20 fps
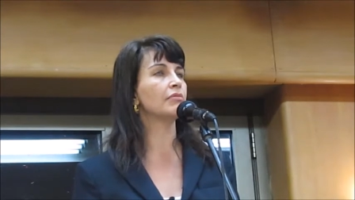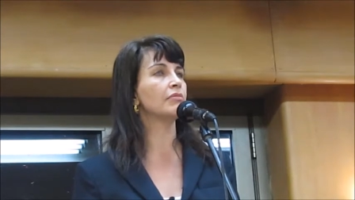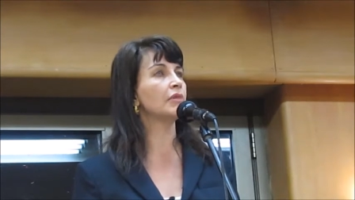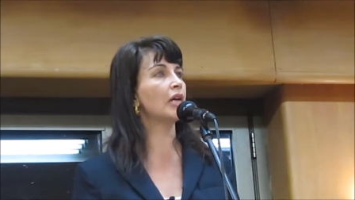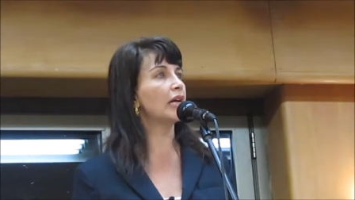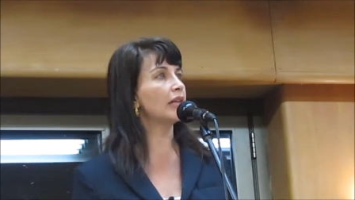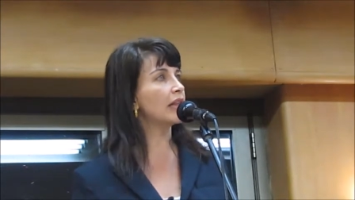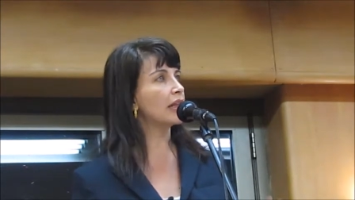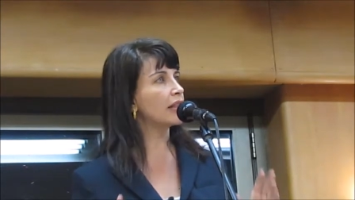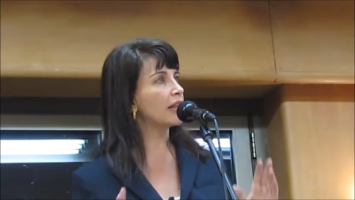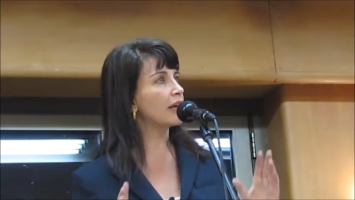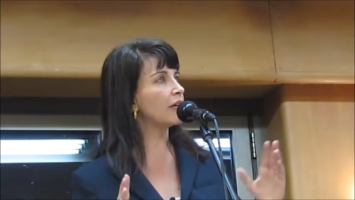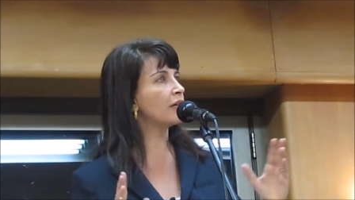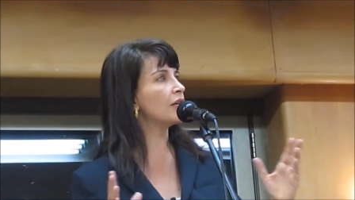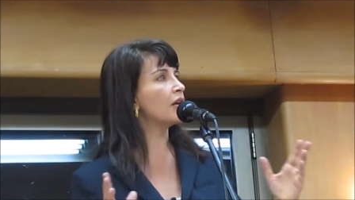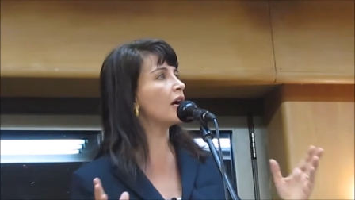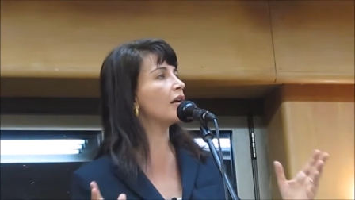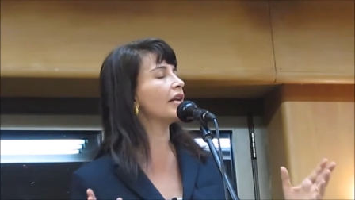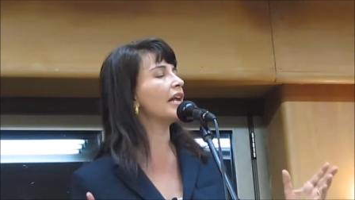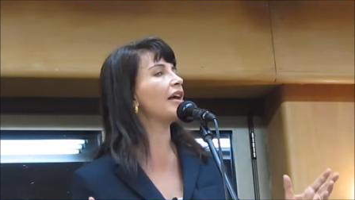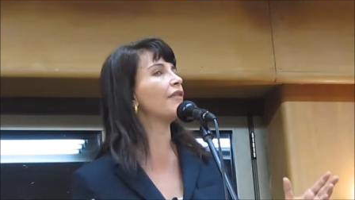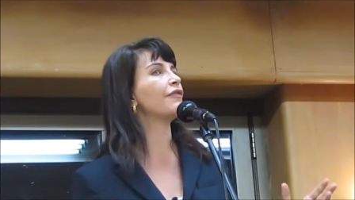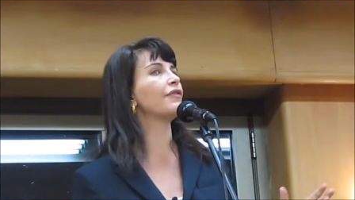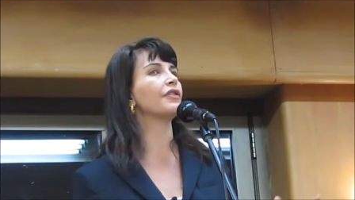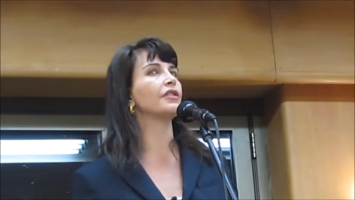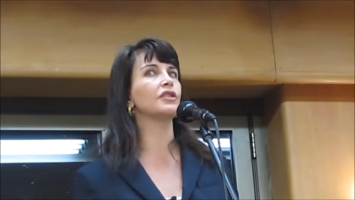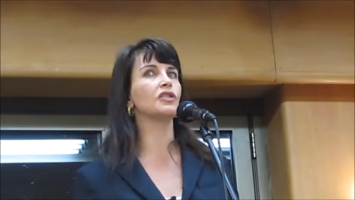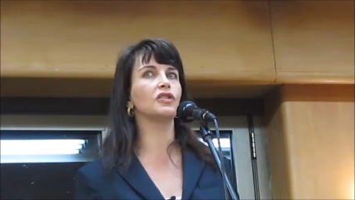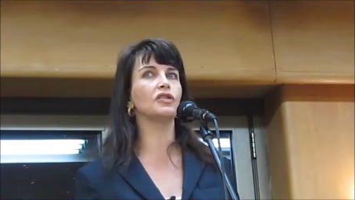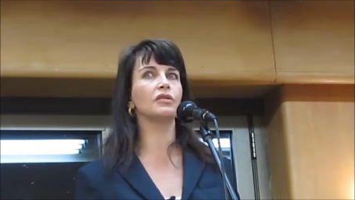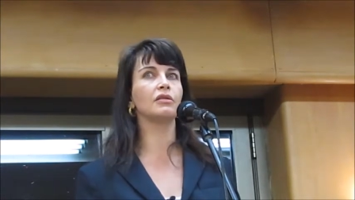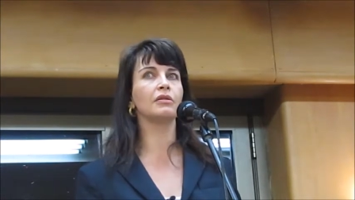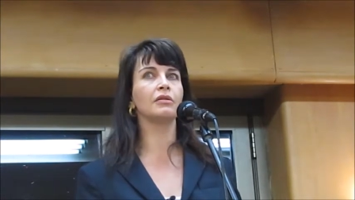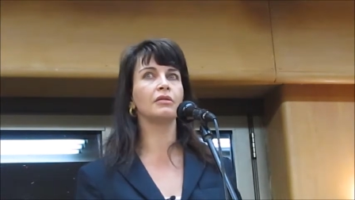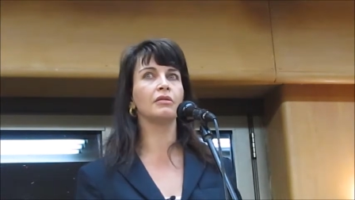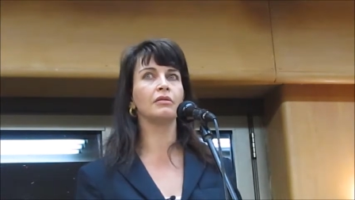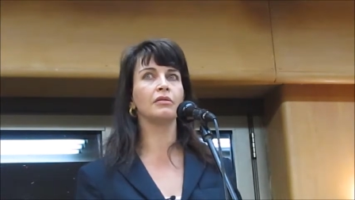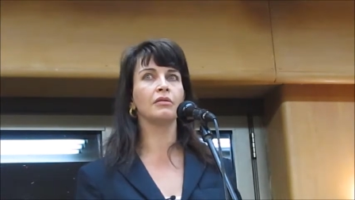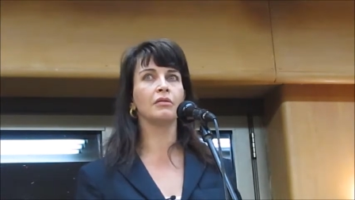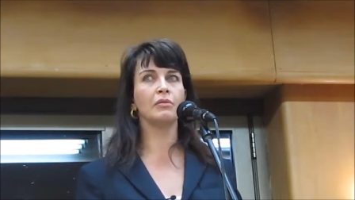Not that there are not efforts,
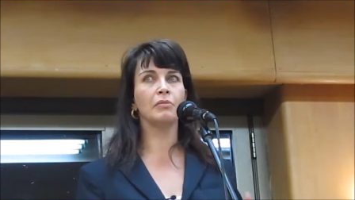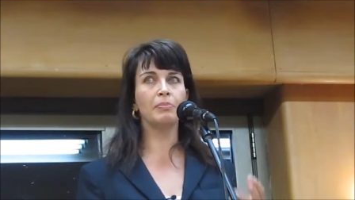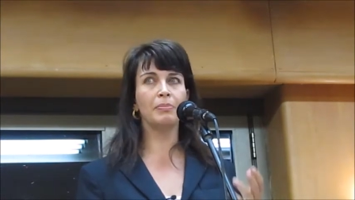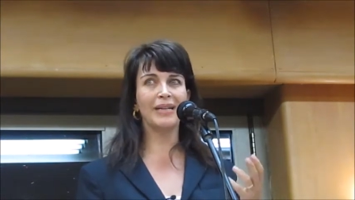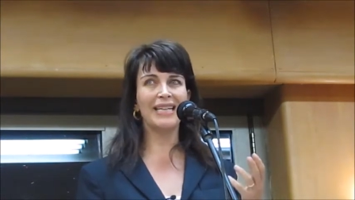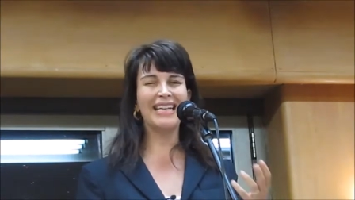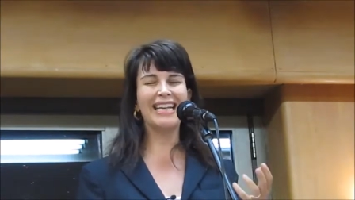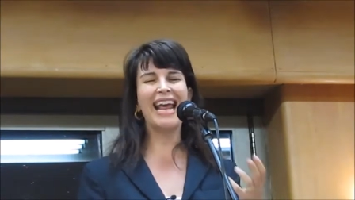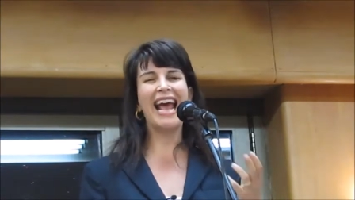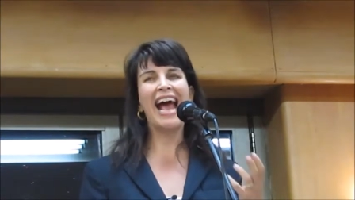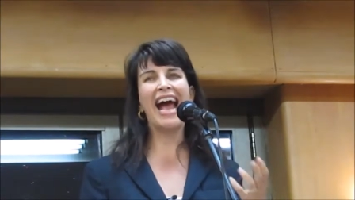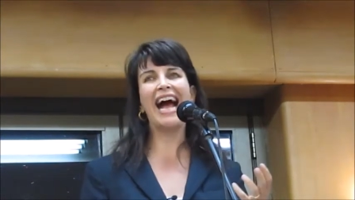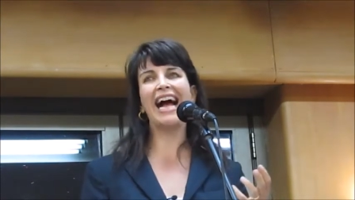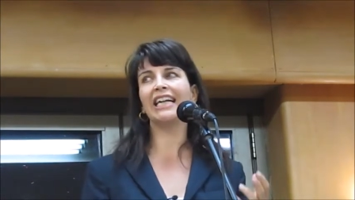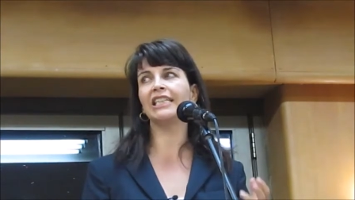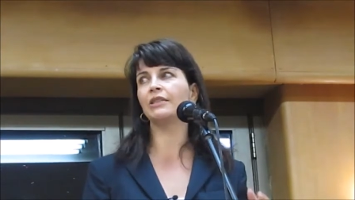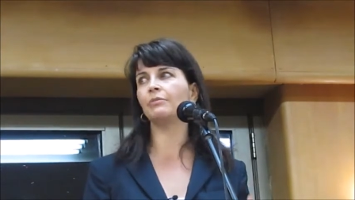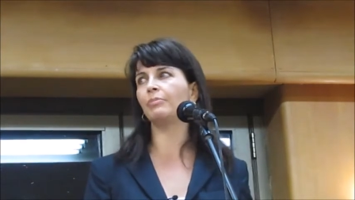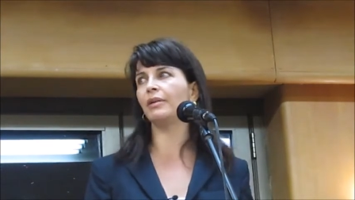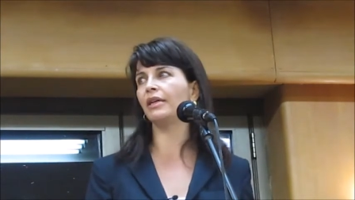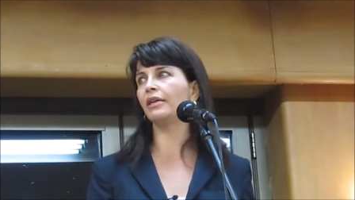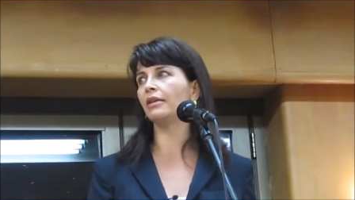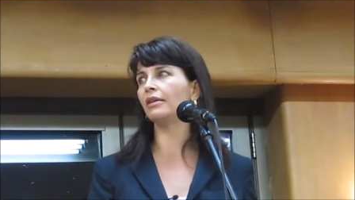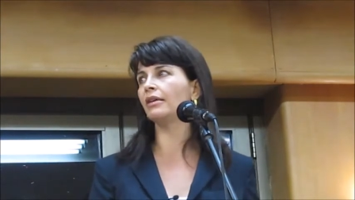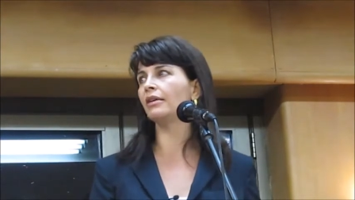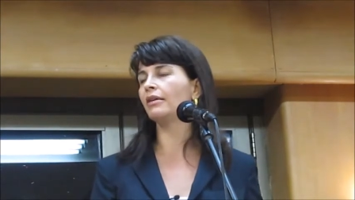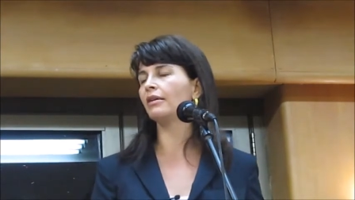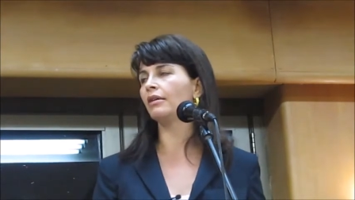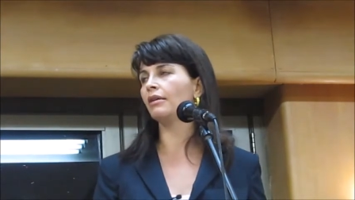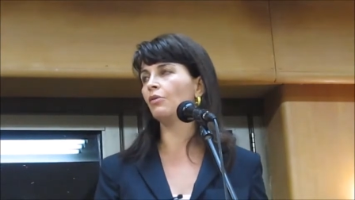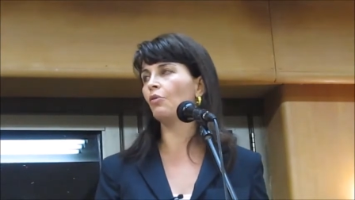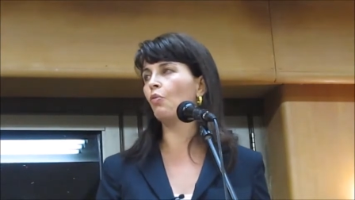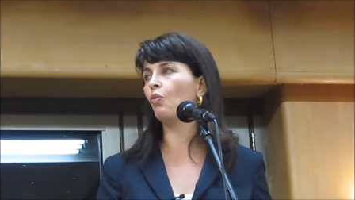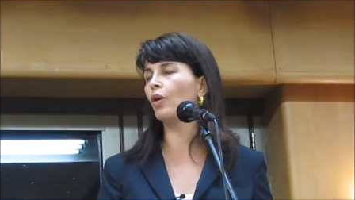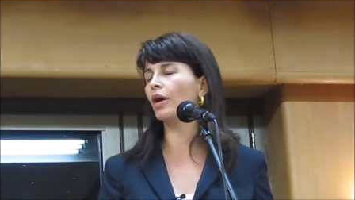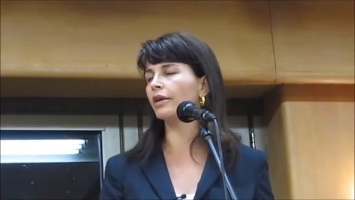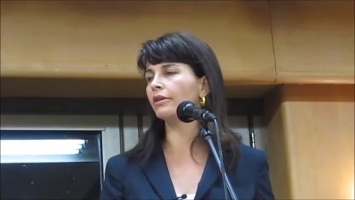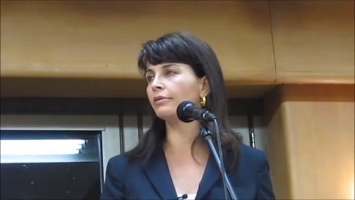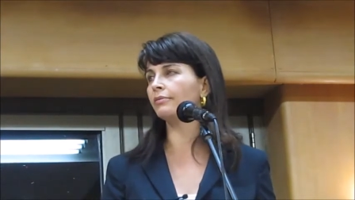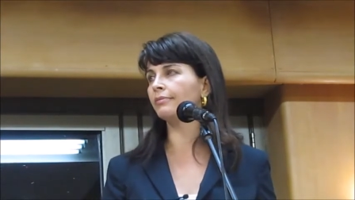but it has been
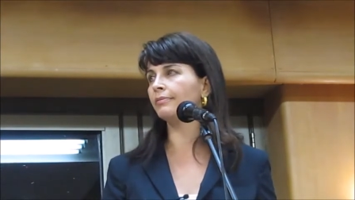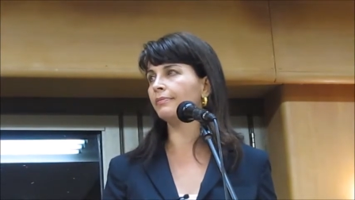won.